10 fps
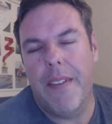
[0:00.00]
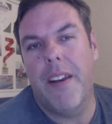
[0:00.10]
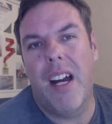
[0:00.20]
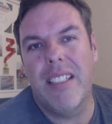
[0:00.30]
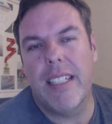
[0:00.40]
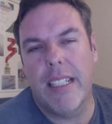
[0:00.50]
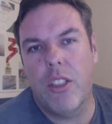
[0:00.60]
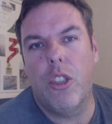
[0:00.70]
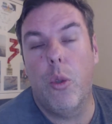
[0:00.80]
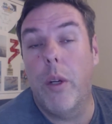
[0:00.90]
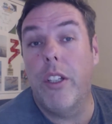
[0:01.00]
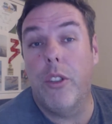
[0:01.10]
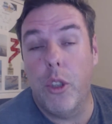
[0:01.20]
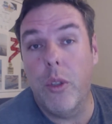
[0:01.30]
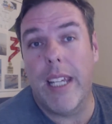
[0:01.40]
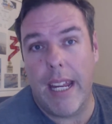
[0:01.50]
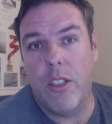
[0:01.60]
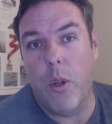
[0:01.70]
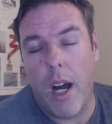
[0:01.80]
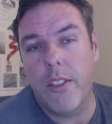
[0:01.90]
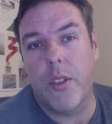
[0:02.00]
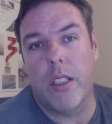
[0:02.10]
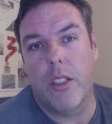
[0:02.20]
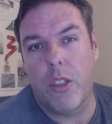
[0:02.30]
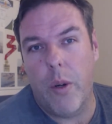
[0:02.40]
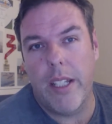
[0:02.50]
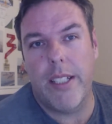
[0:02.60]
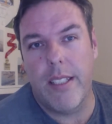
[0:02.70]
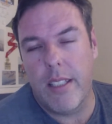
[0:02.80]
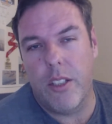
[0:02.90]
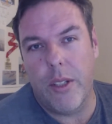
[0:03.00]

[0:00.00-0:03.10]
And the nice thing is too, when you do get to answering those questions,